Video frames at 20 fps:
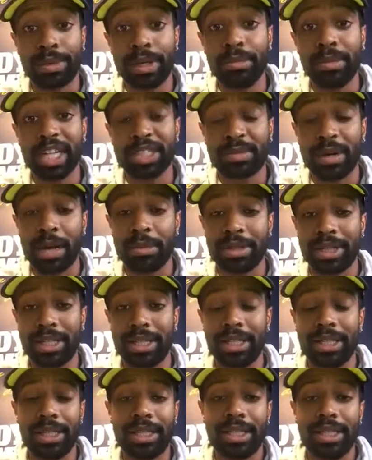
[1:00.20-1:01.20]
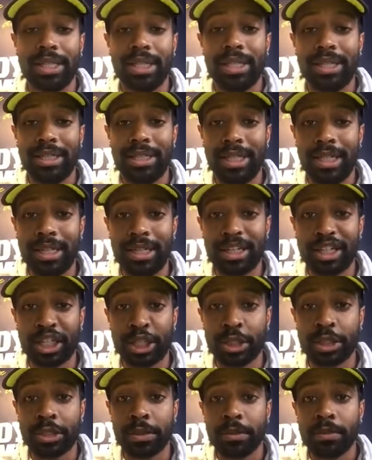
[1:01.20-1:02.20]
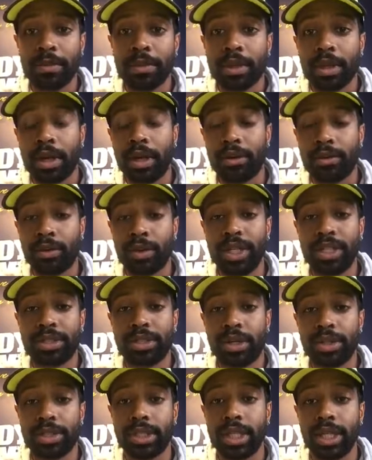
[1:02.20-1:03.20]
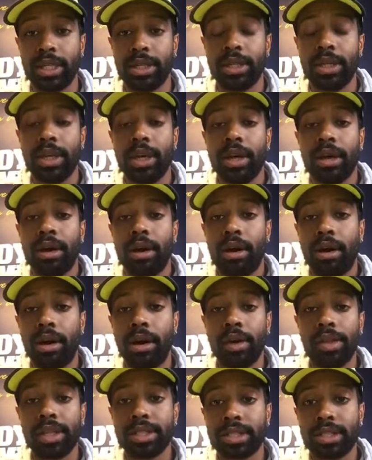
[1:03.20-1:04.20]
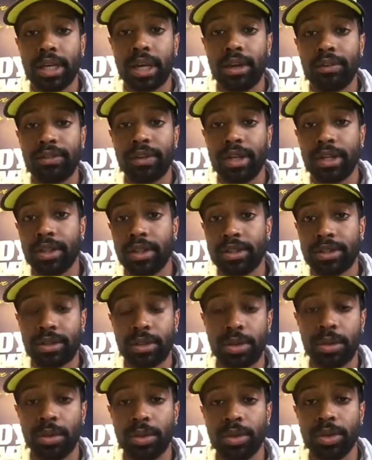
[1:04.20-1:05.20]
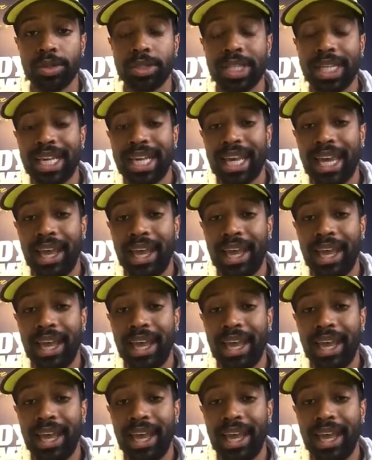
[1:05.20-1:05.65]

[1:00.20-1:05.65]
pretty much probably years of researching all the stuff, the tools,